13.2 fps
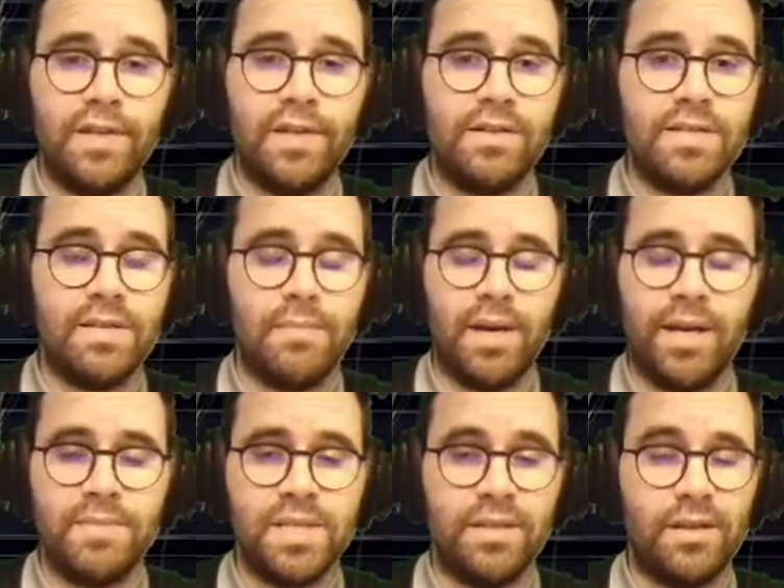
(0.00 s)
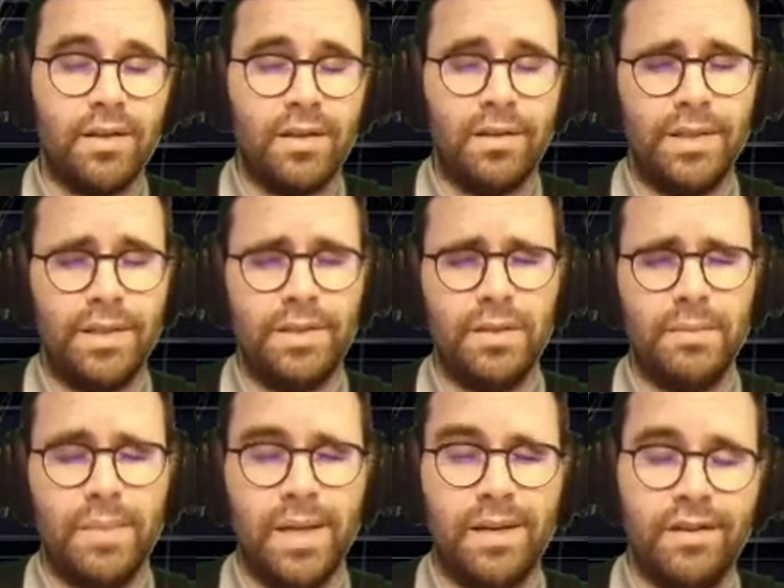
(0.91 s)
there are some items that are clearly
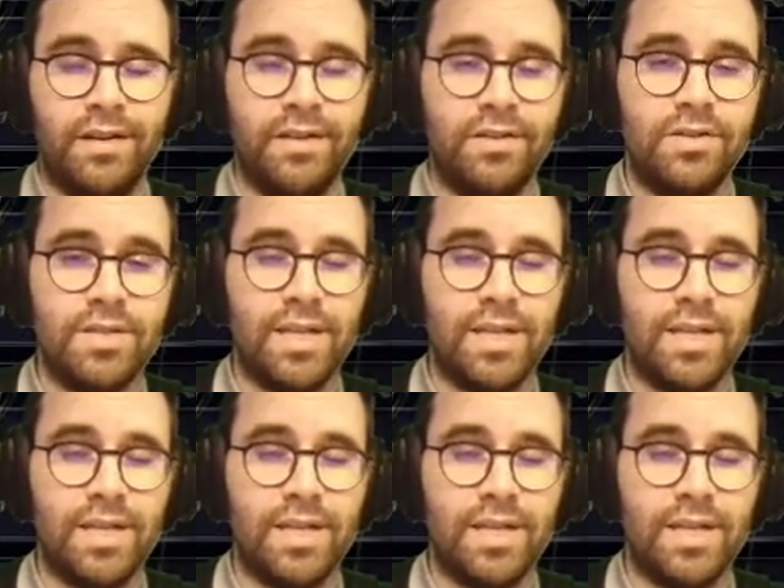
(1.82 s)
better than others,